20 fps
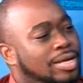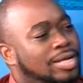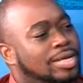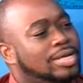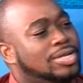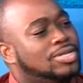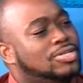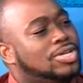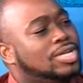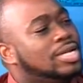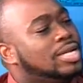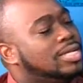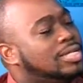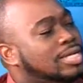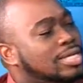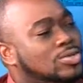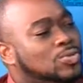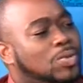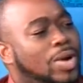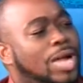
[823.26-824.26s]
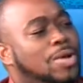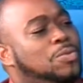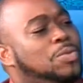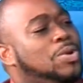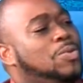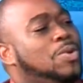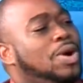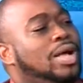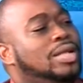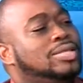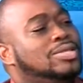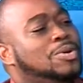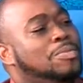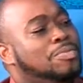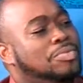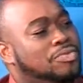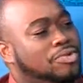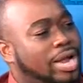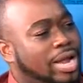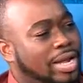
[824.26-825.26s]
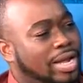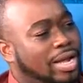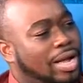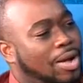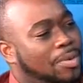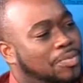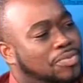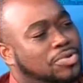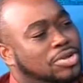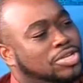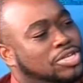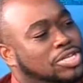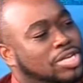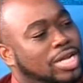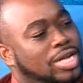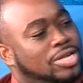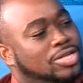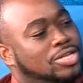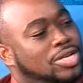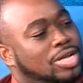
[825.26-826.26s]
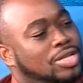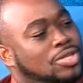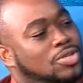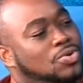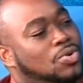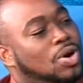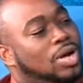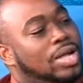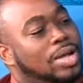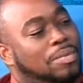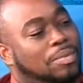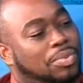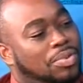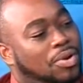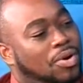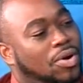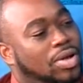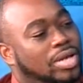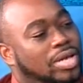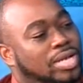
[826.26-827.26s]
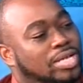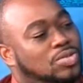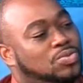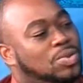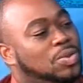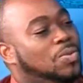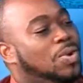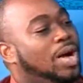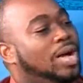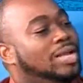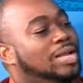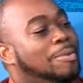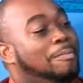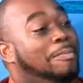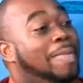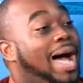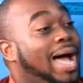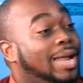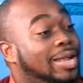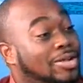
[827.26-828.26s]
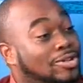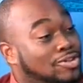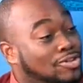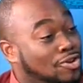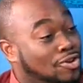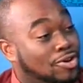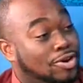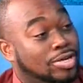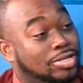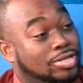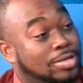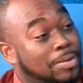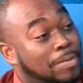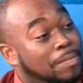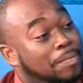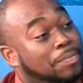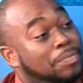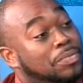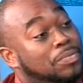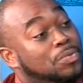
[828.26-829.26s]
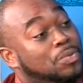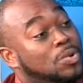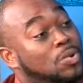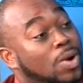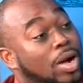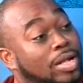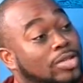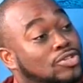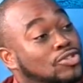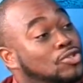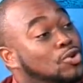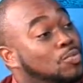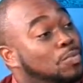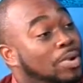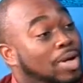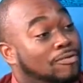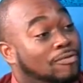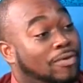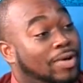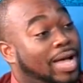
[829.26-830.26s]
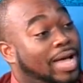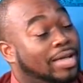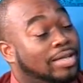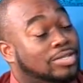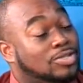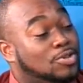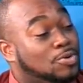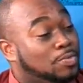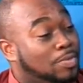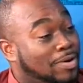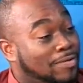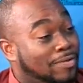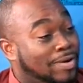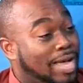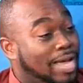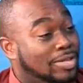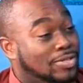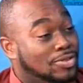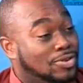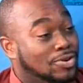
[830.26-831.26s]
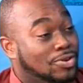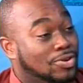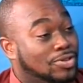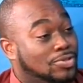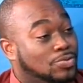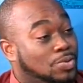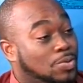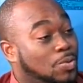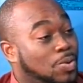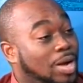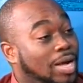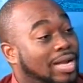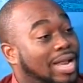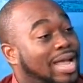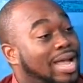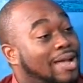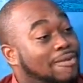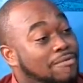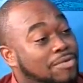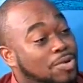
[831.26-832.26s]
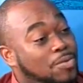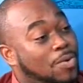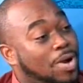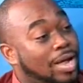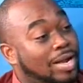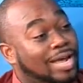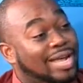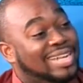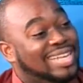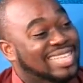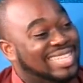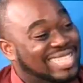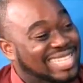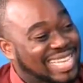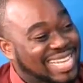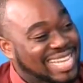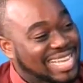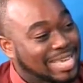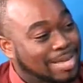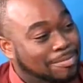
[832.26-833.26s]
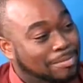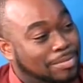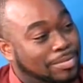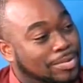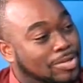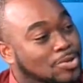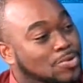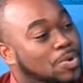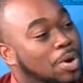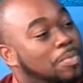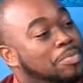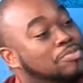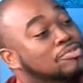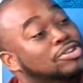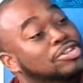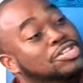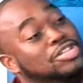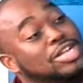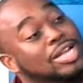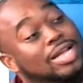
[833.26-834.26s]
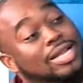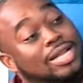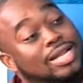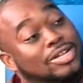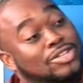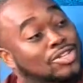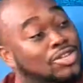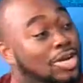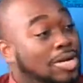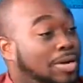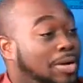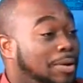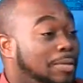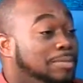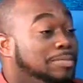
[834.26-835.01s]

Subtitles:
So this is why we want to bring appreciation to our employees. We want the managers, we want supervisors, we want everyone on the team to appreciate each other.